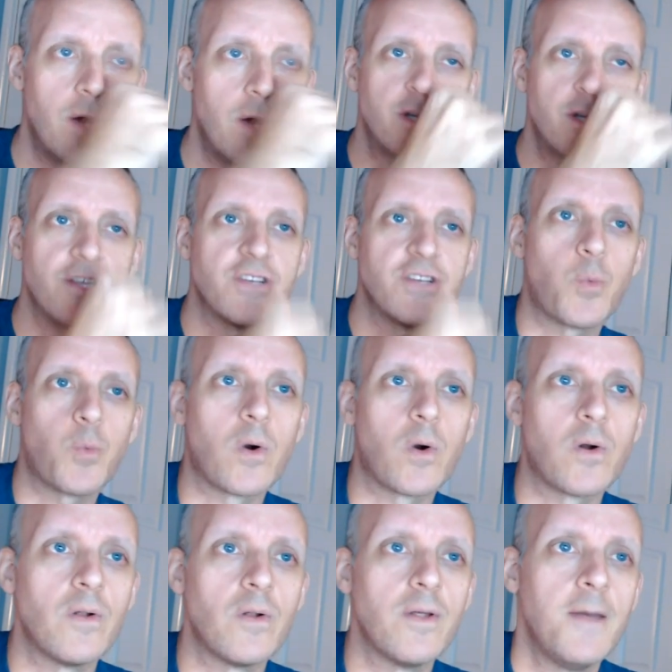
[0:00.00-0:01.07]
to this
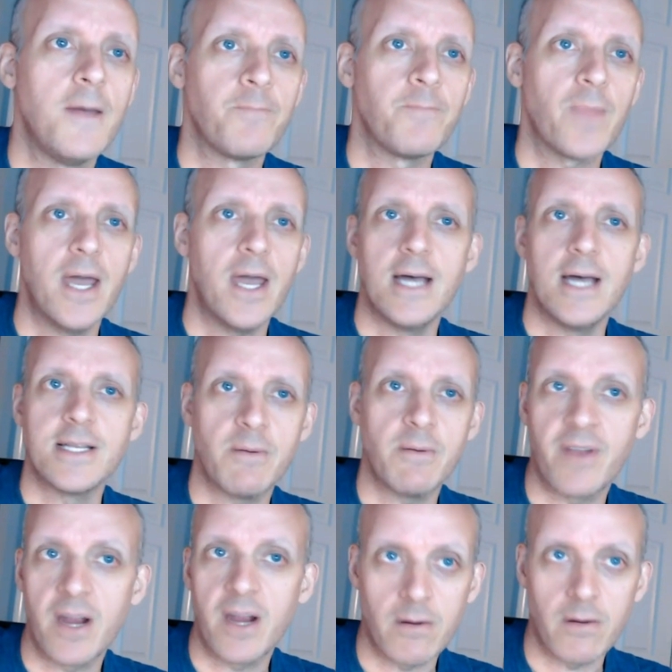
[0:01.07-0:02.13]
world and some of
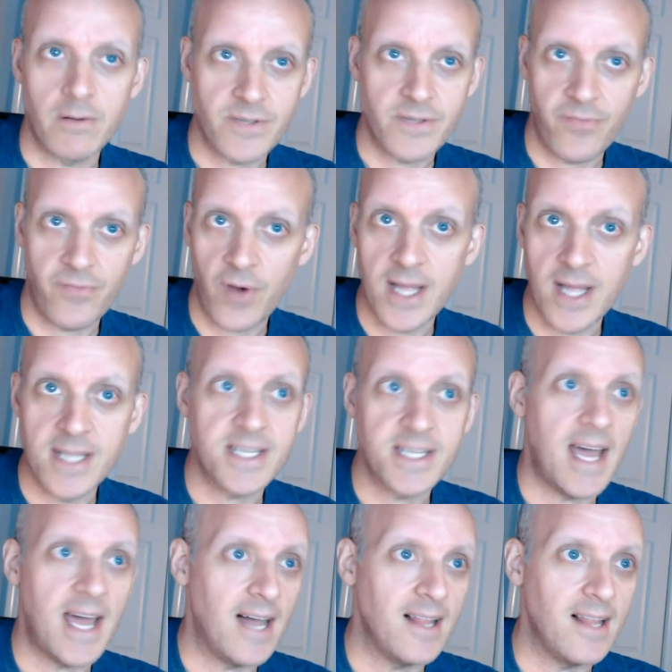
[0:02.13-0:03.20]
Geralt's friends and
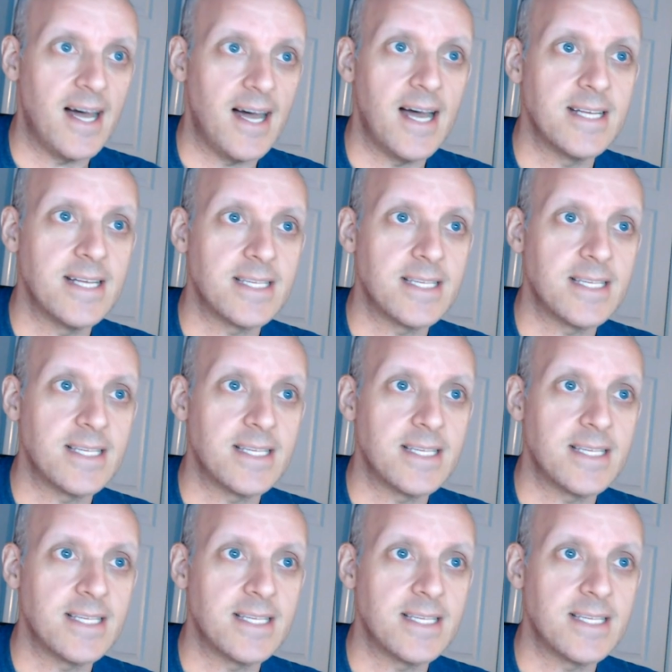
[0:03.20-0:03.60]
allies.